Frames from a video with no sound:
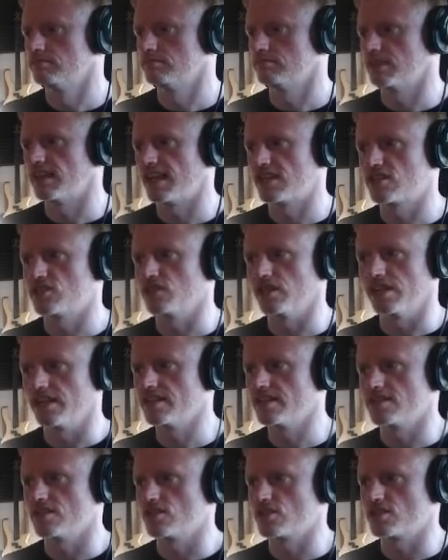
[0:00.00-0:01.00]
That's all it
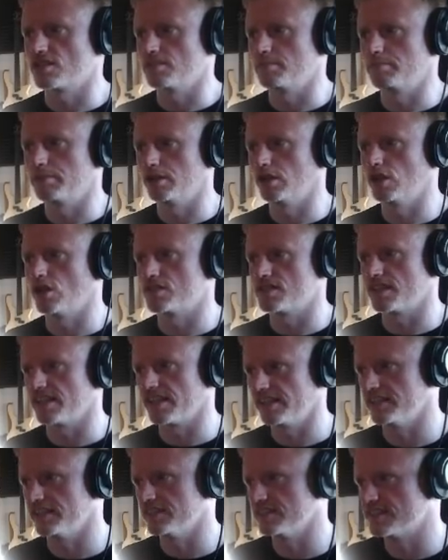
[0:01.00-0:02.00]
is. It's just a
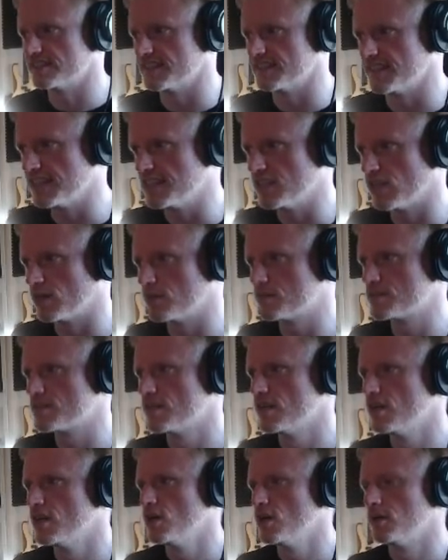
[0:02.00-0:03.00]
plodding little D note,
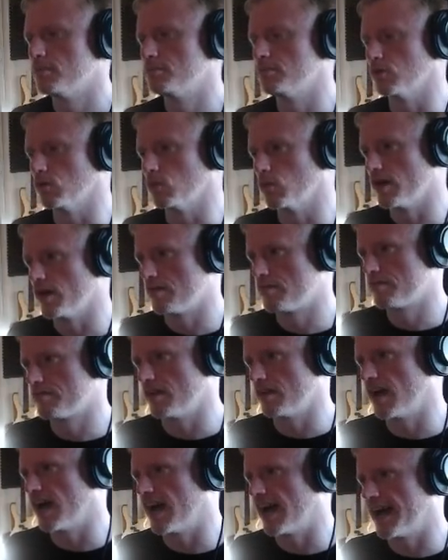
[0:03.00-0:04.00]
but with
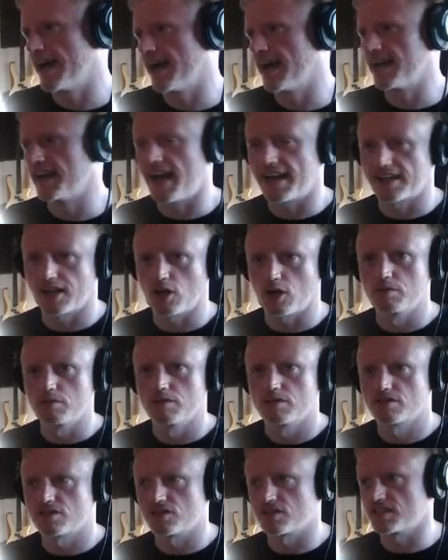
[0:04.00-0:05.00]
an echo,
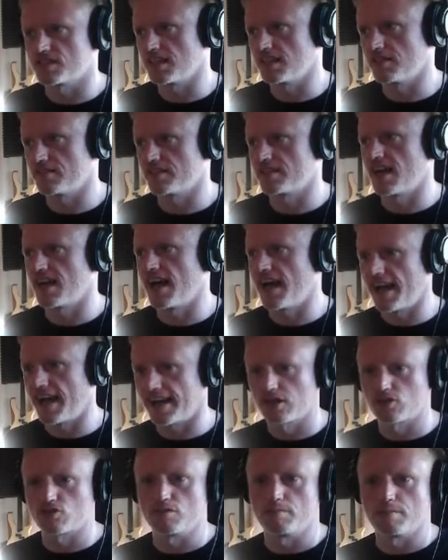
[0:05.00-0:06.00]
just to give it that
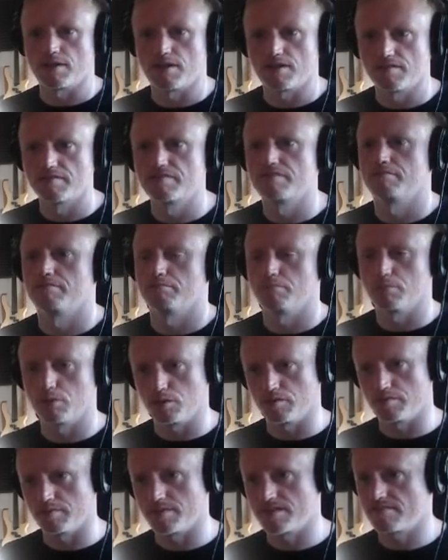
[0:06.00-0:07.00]
extra bit of
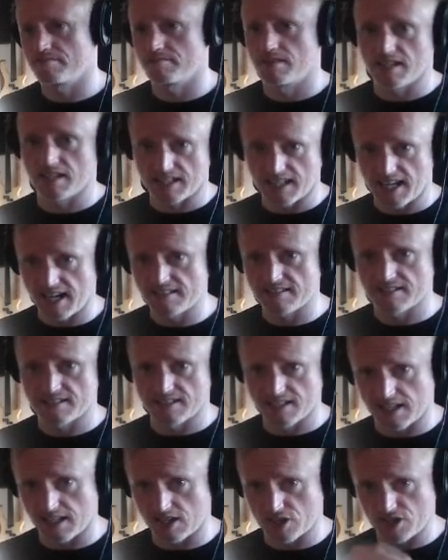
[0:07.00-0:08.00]
movement. And again,
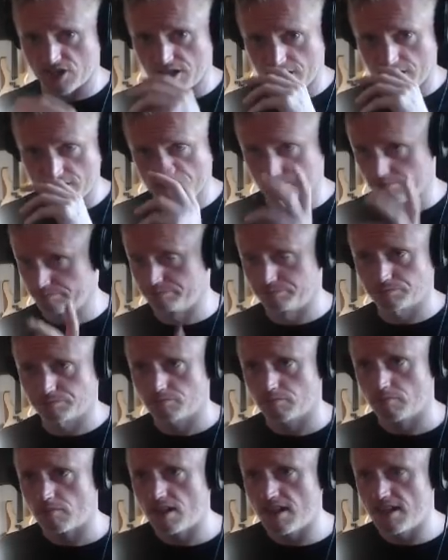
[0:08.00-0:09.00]
kickstart,
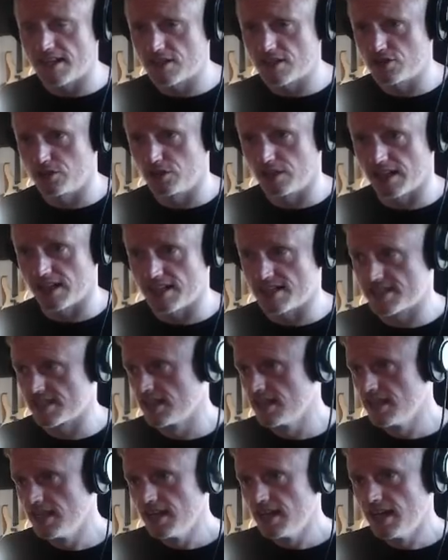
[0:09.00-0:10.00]
and that's all it is.
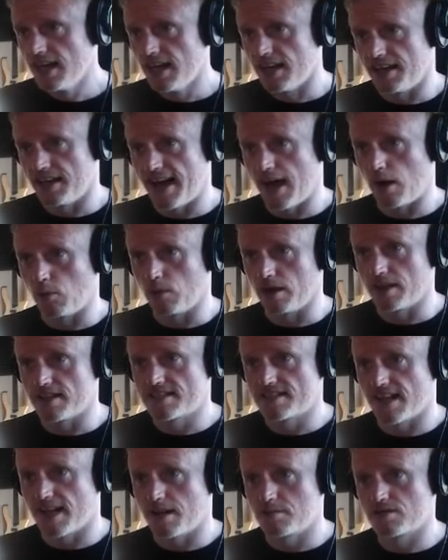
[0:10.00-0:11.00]
Now, in
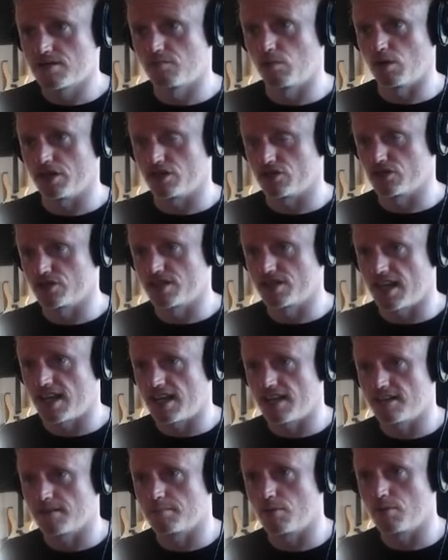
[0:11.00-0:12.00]
terms of what it does here
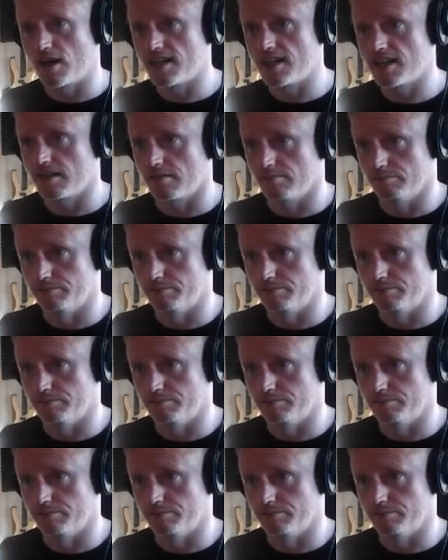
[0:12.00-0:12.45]
at the break,